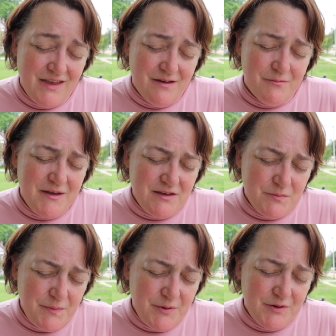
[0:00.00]
May you
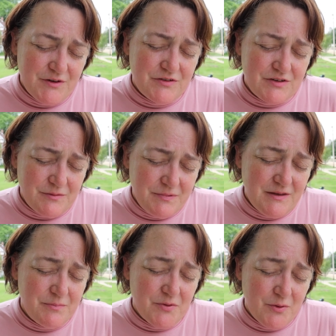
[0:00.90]
push the
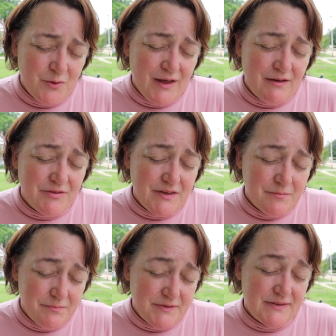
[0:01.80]
people who have the
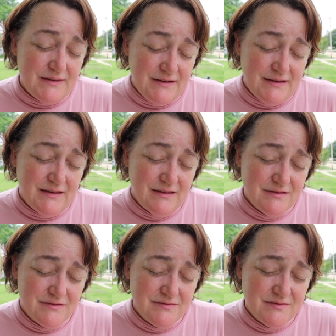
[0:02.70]
ability
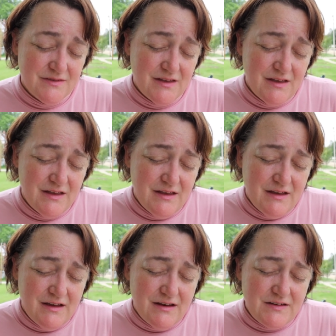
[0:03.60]

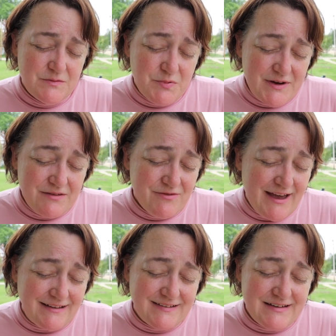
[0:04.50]
to bring
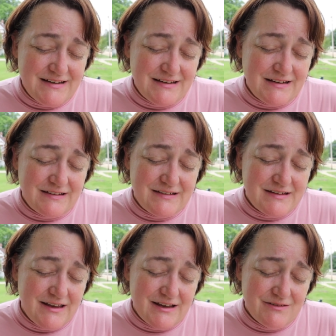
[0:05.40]
vaccines to
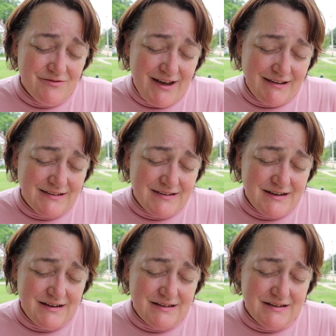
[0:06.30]
the
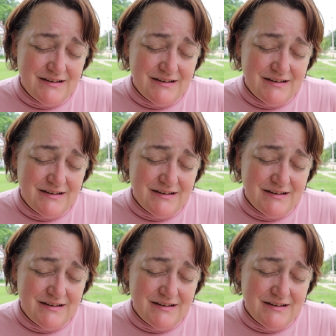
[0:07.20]
unvaccinated.